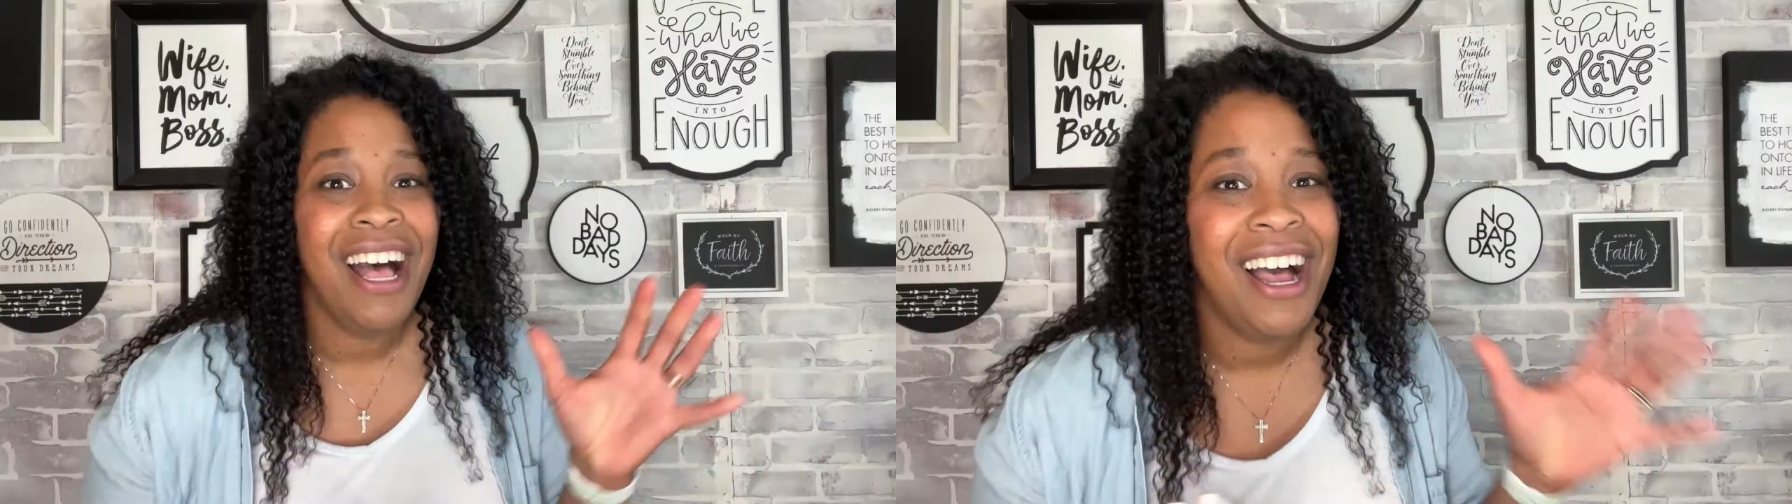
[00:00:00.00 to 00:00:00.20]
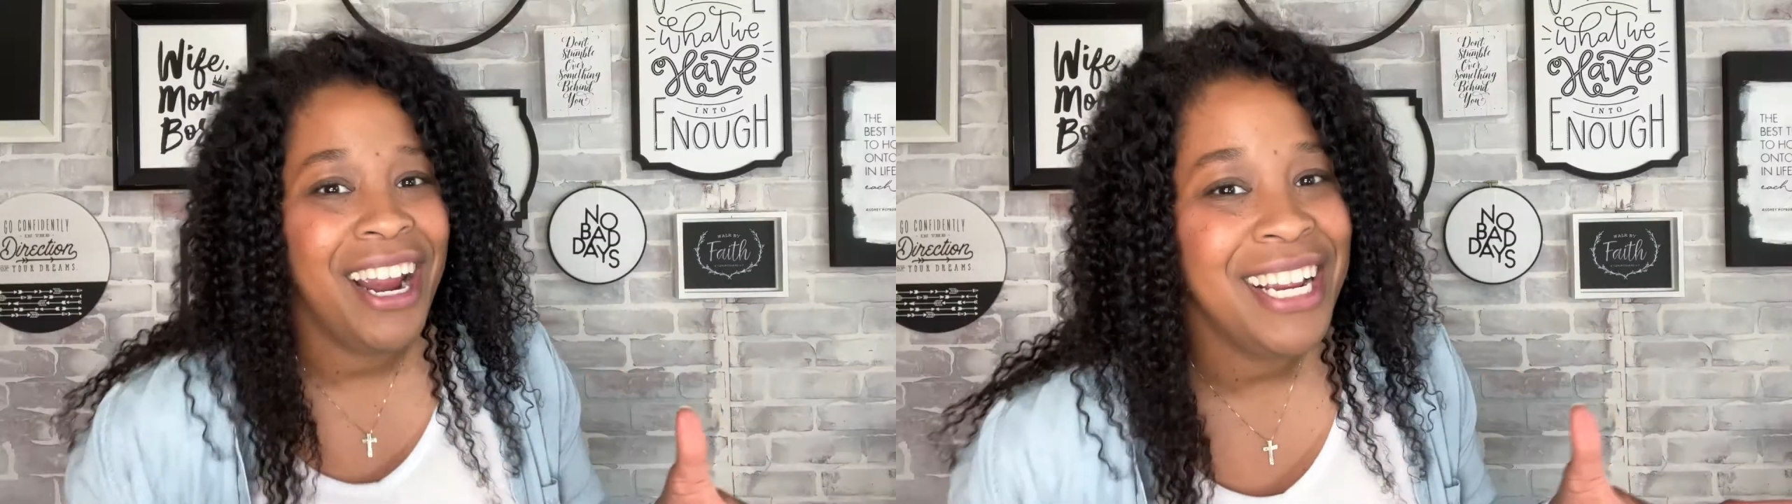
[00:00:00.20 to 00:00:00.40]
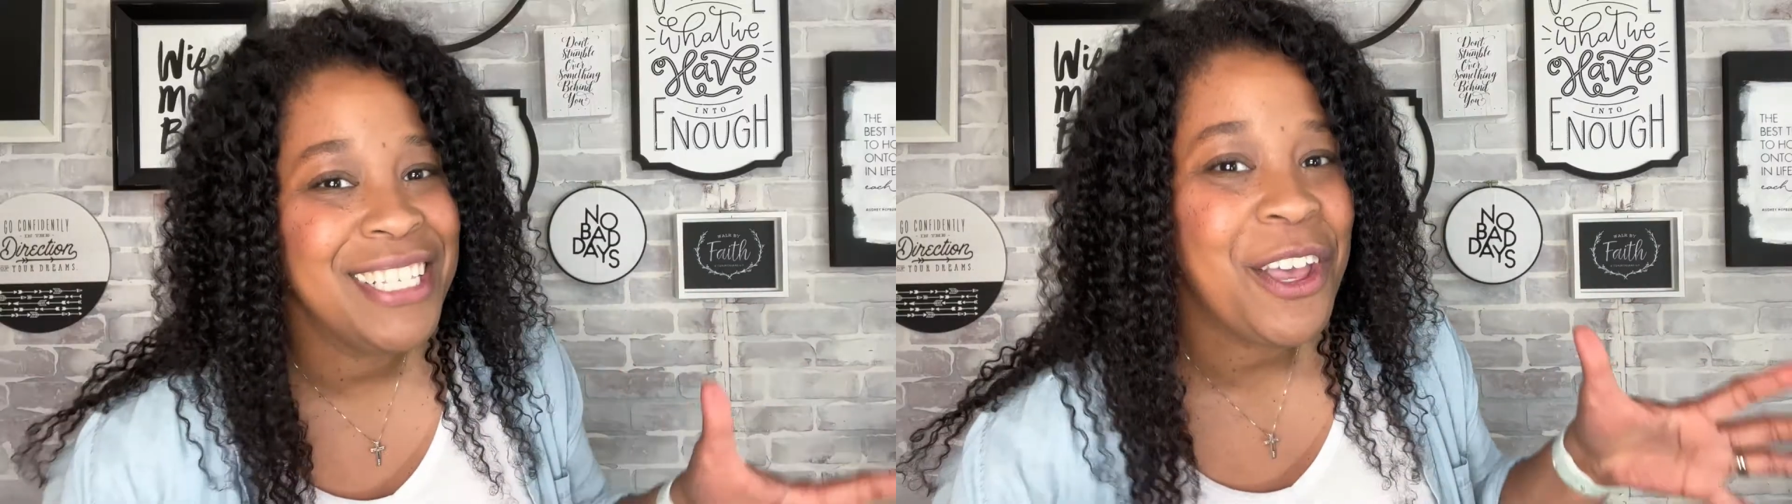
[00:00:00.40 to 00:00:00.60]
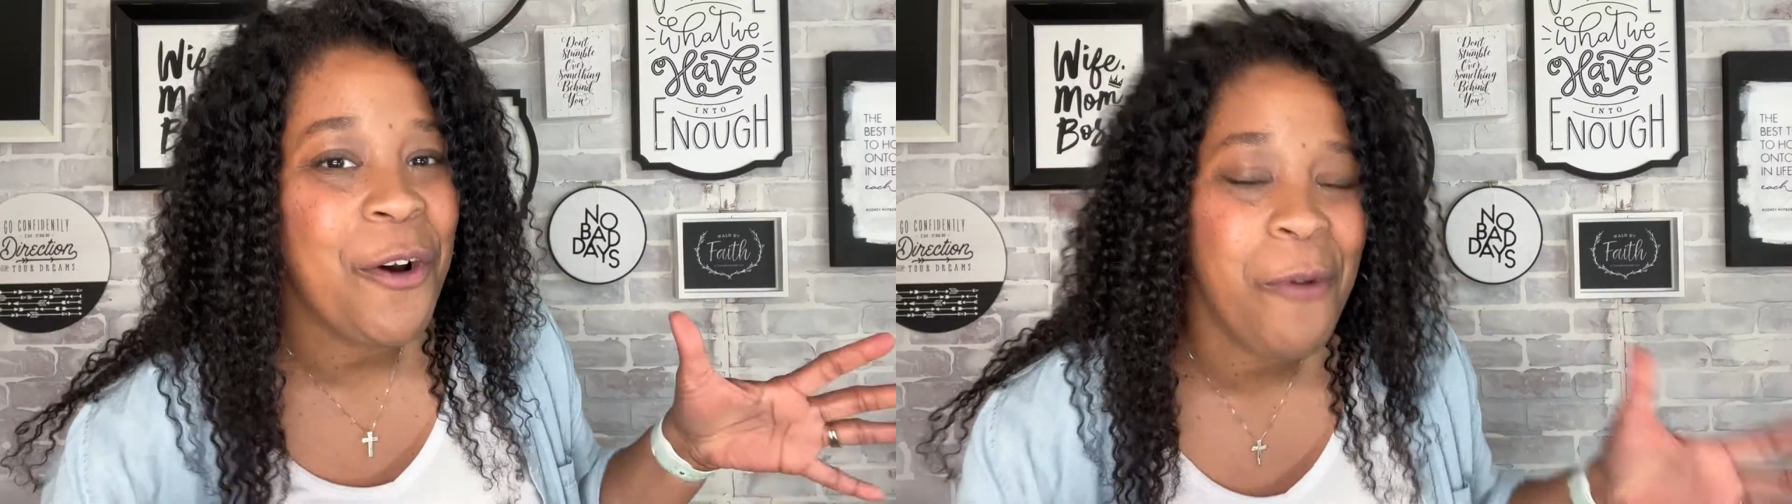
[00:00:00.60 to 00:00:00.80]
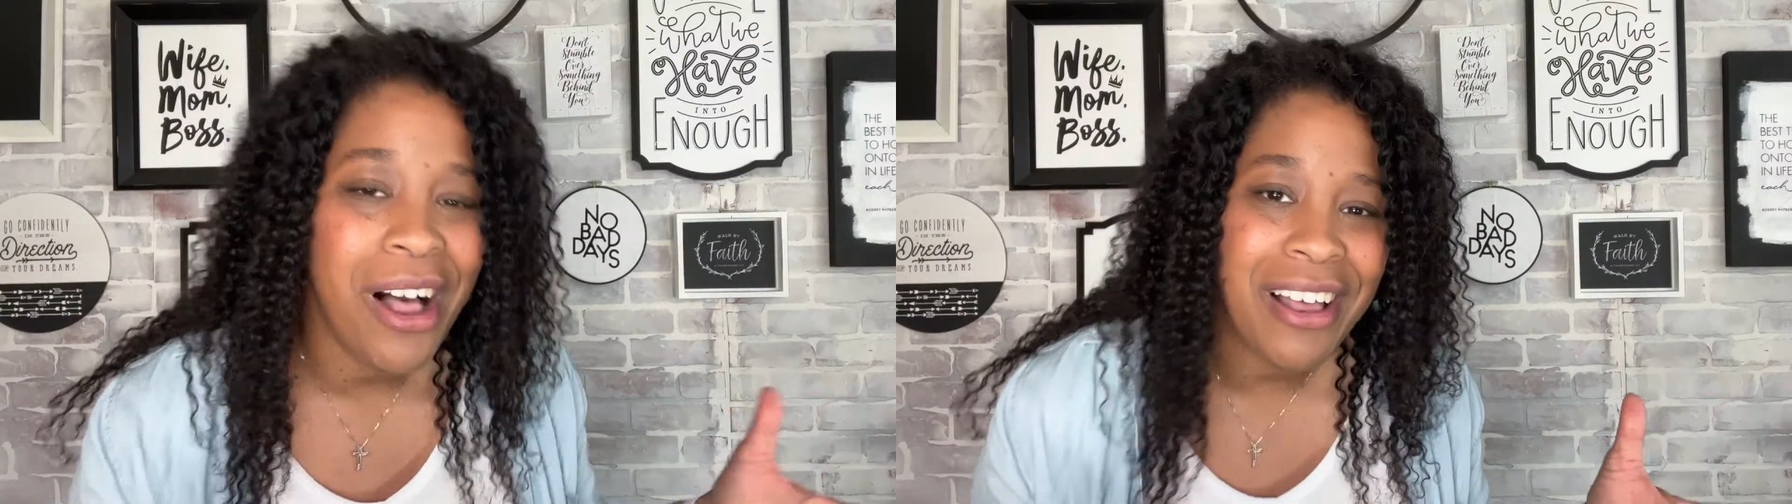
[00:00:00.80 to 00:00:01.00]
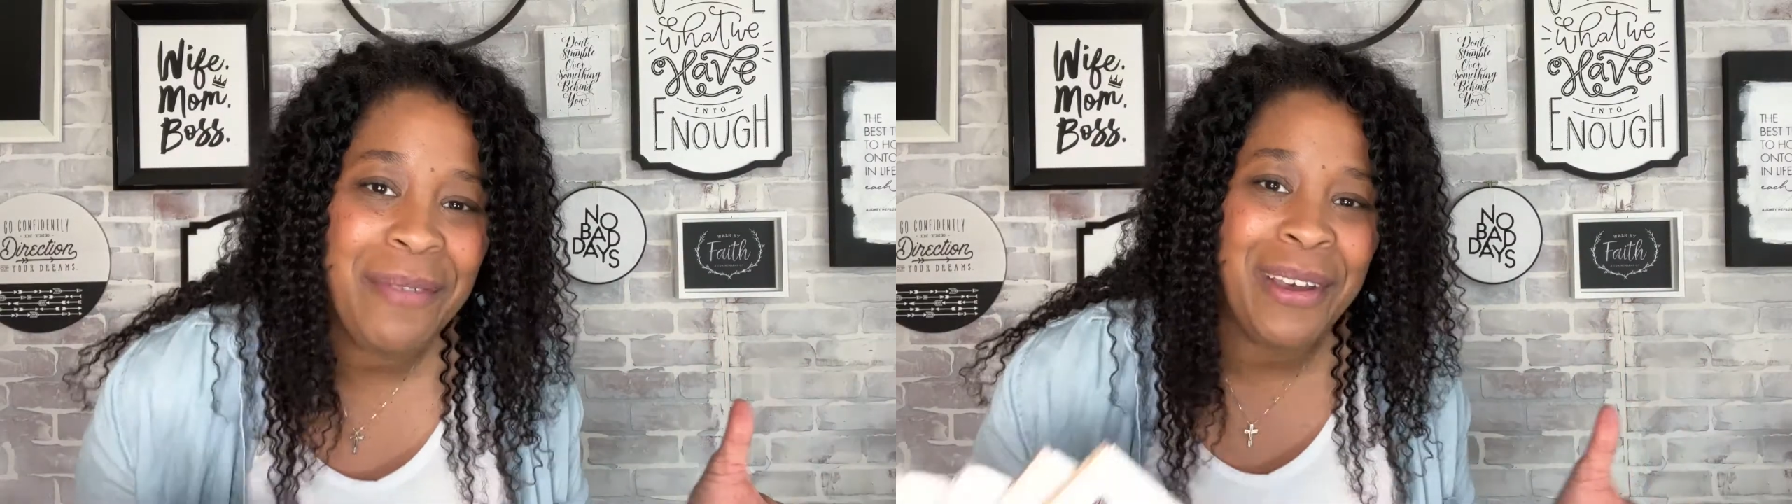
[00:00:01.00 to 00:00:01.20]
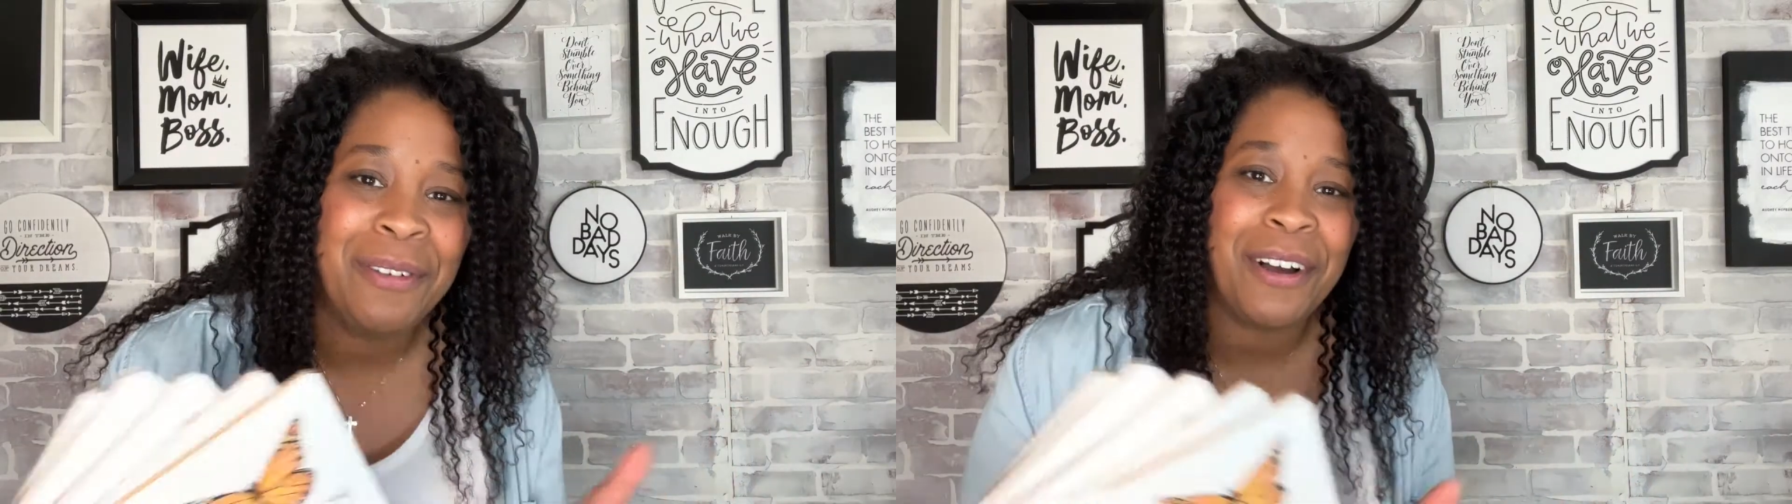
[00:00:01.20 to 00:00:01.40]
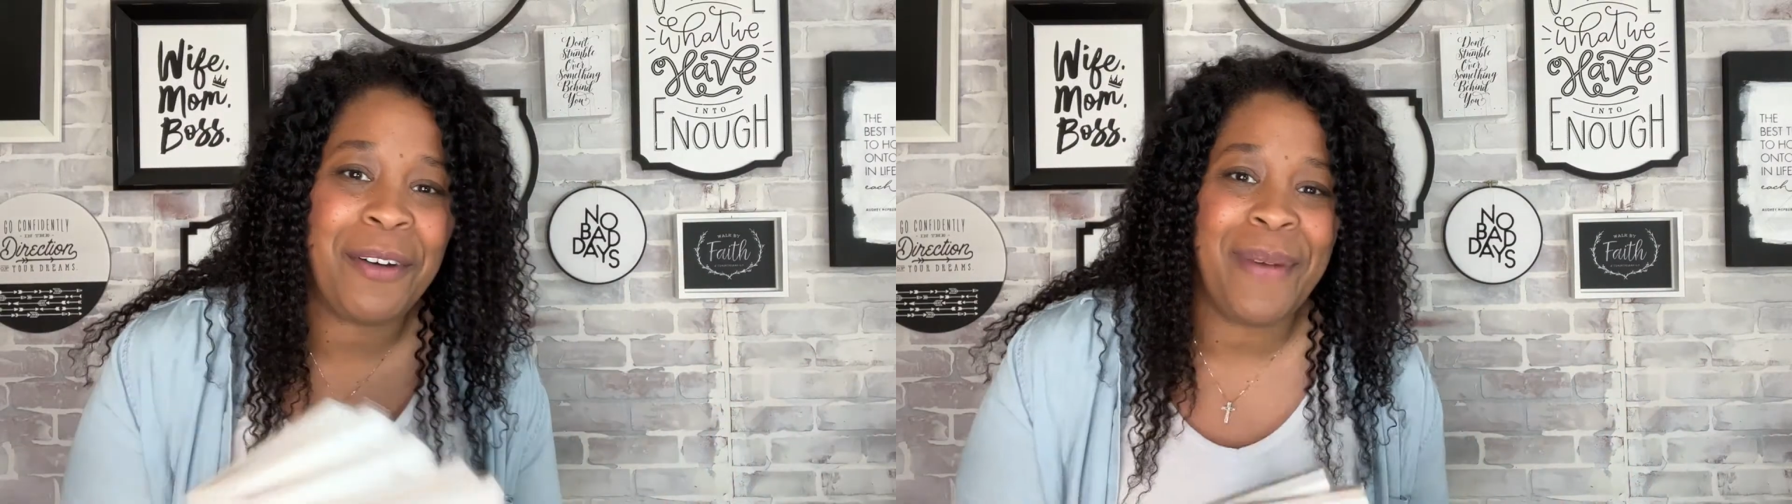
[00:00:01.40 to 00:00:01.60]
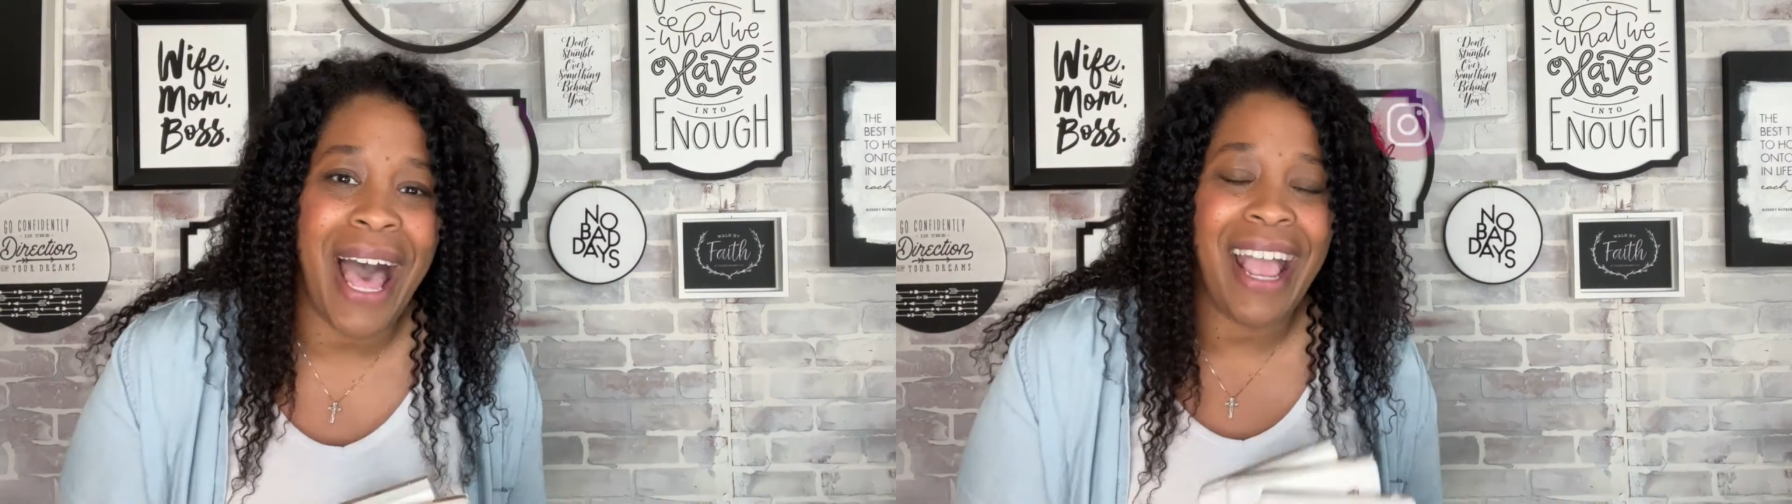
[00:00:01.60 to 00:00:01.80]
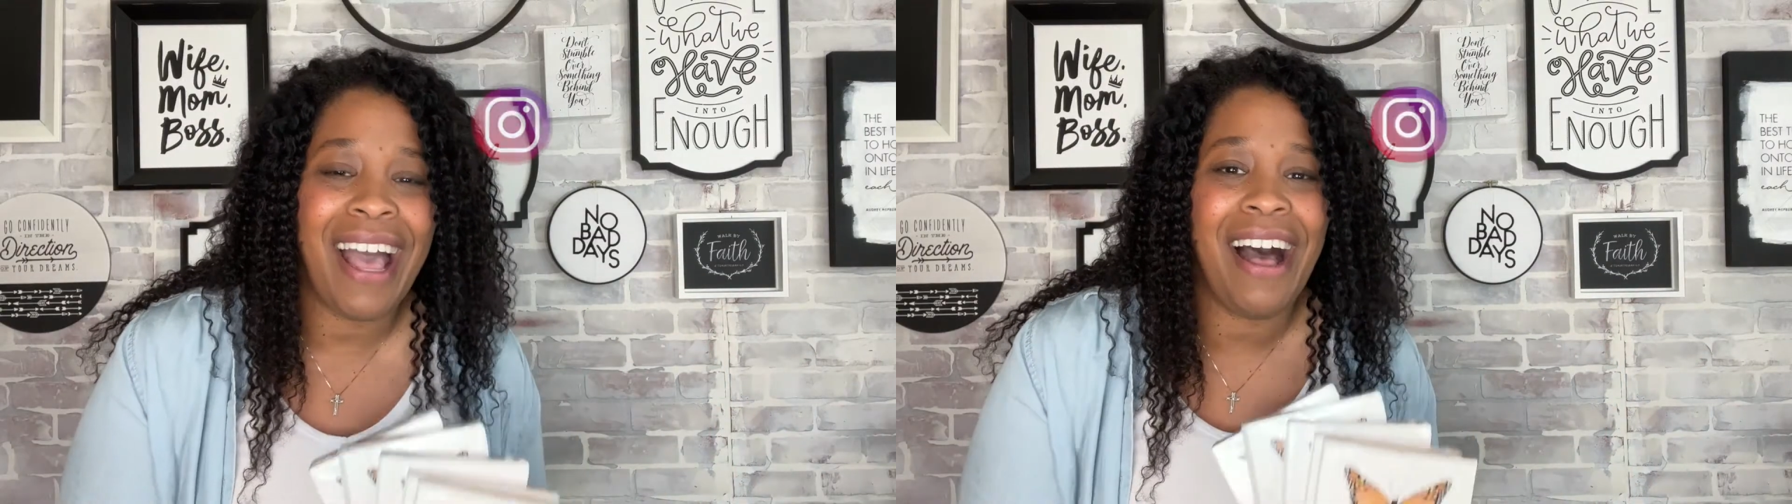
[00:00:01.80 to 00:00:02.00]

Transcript: All right, so welcome and welcome back.